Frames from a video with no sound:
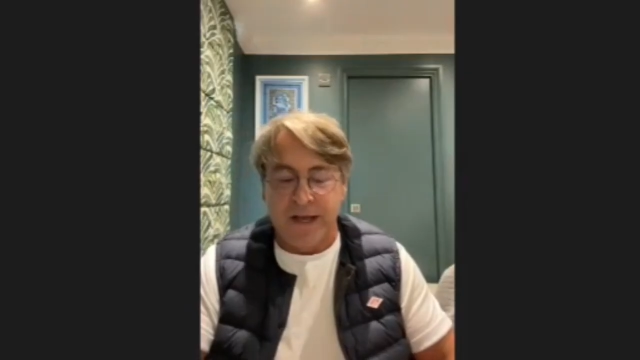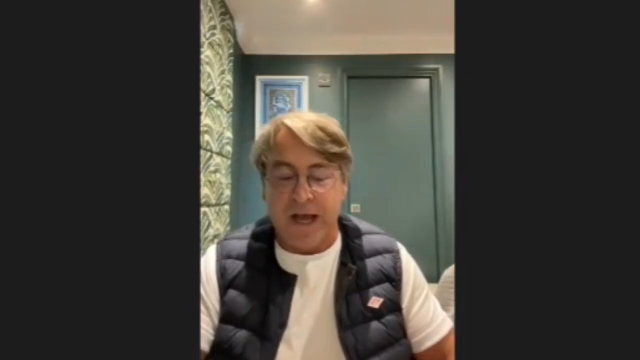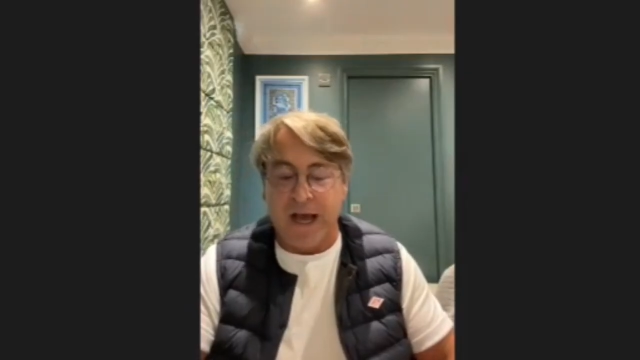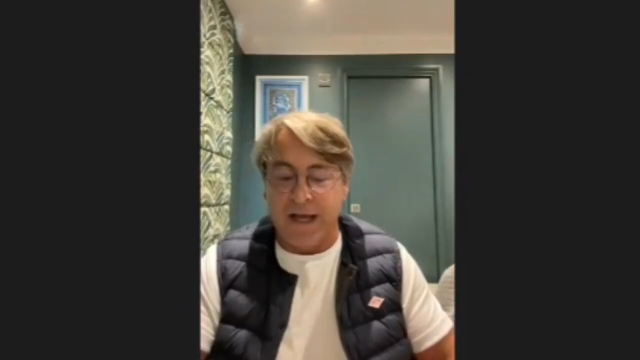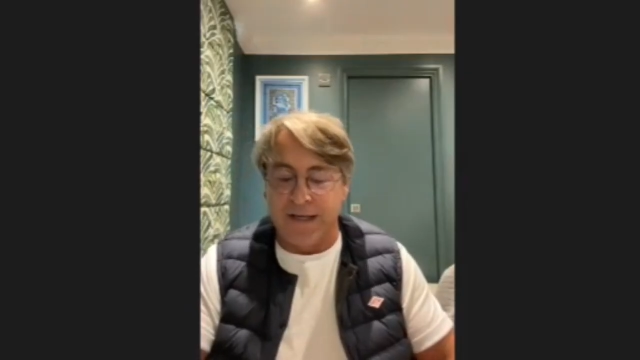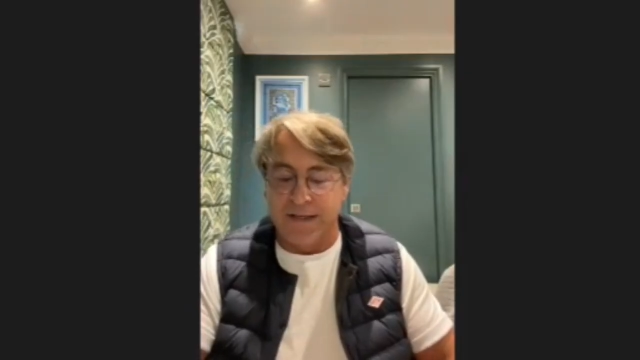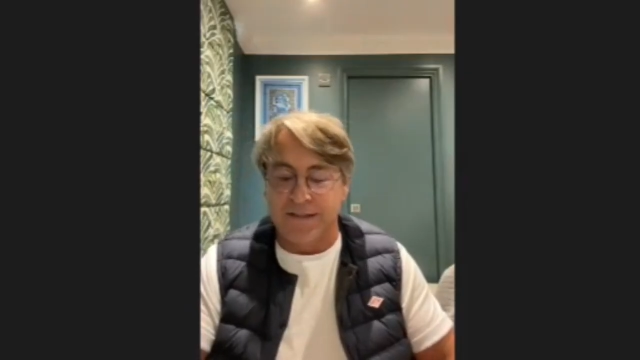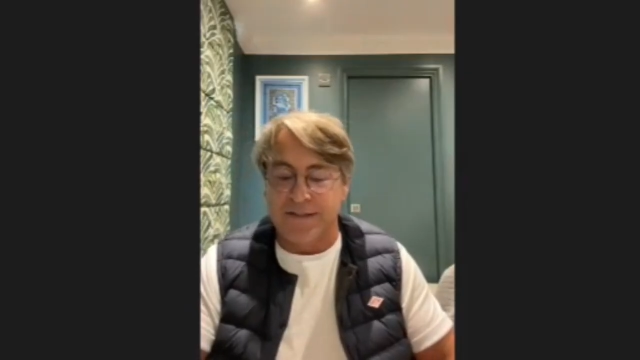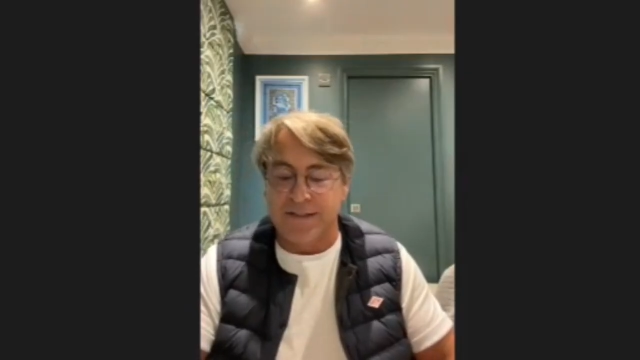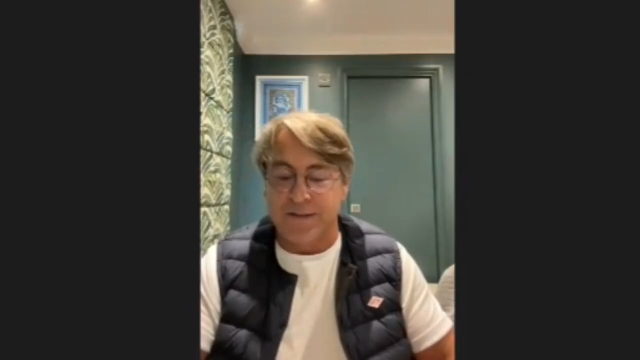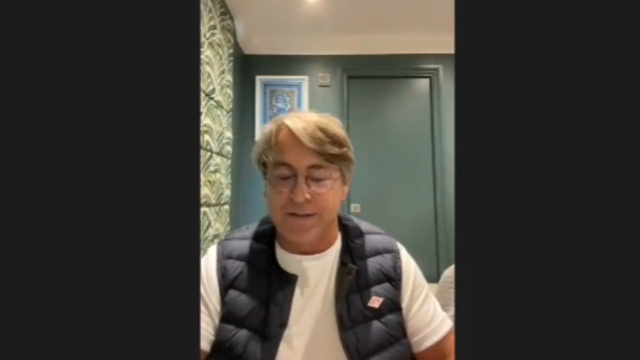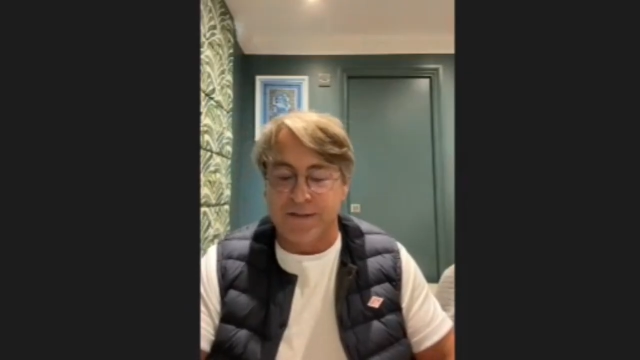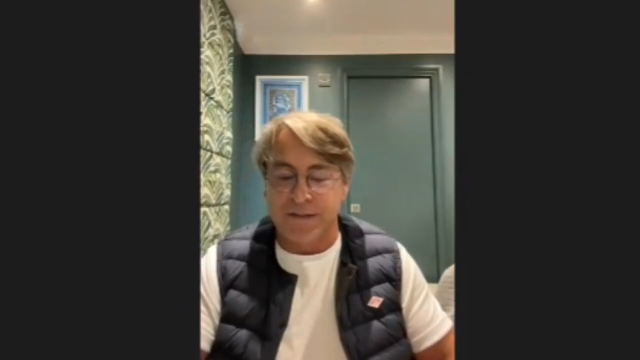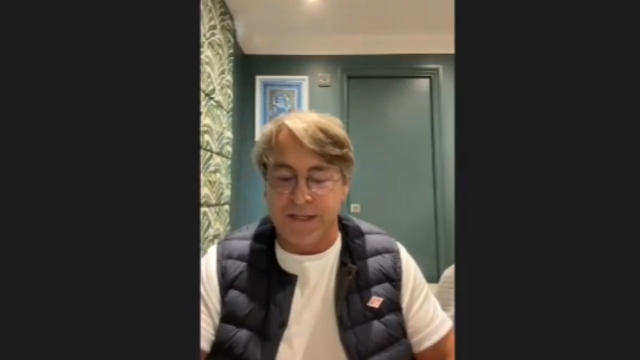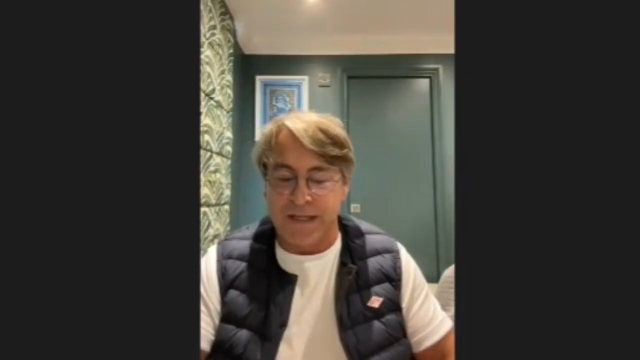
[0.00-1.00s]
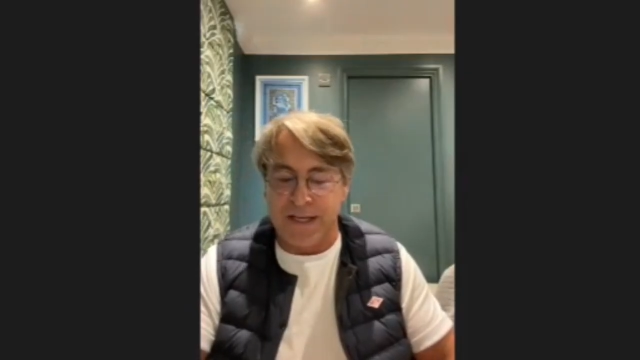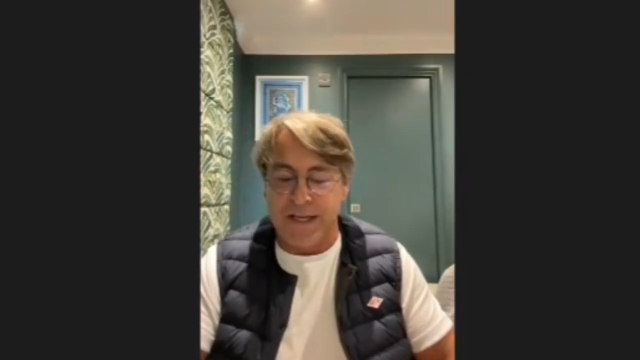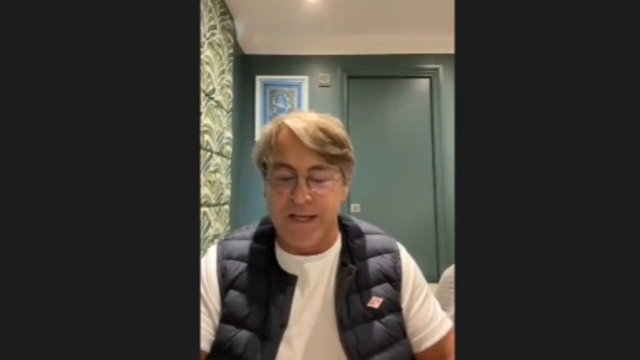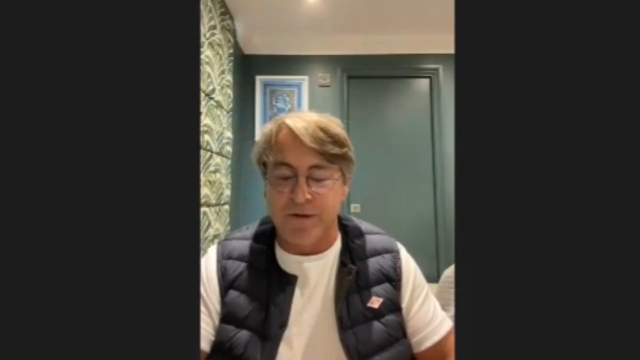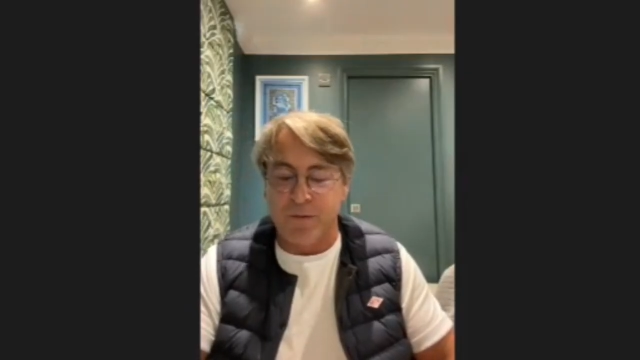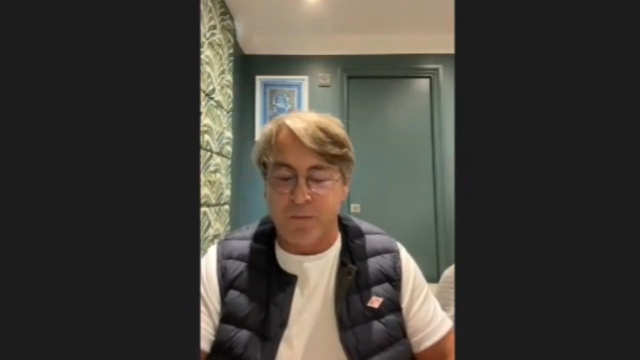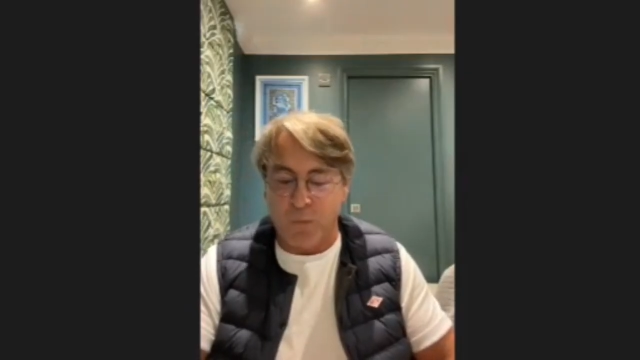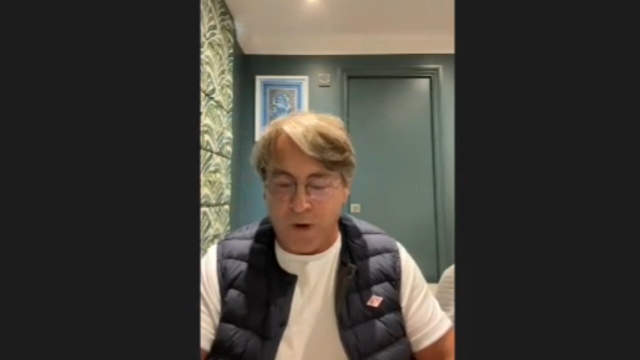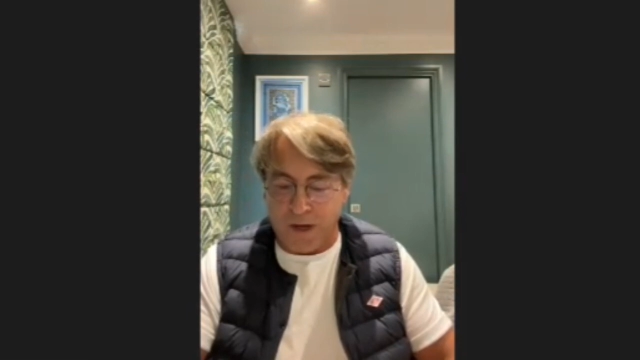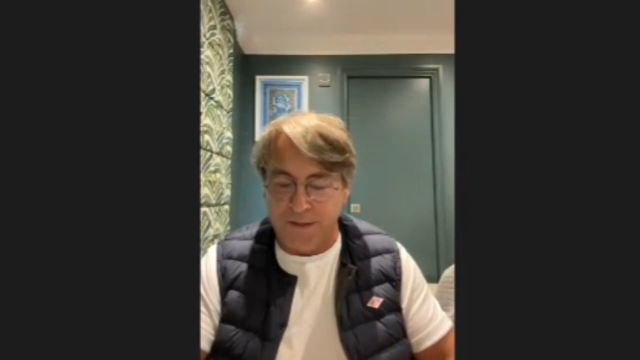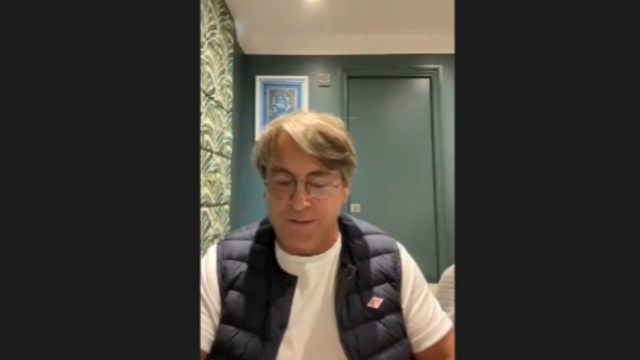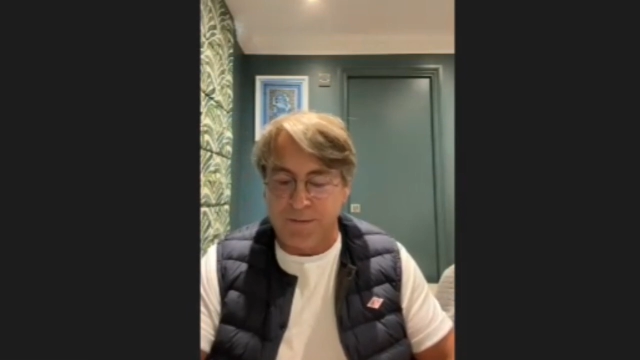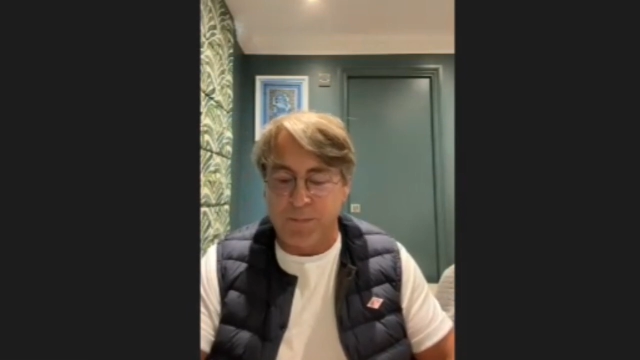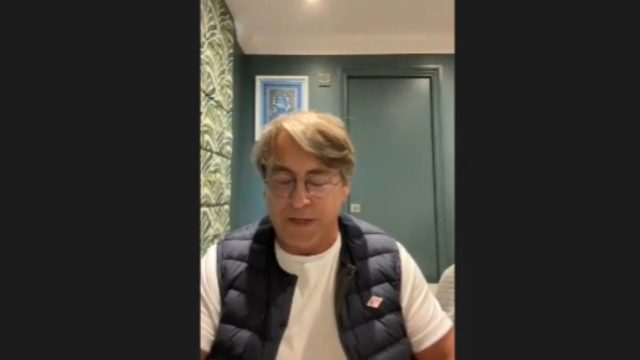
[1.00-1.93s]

and the one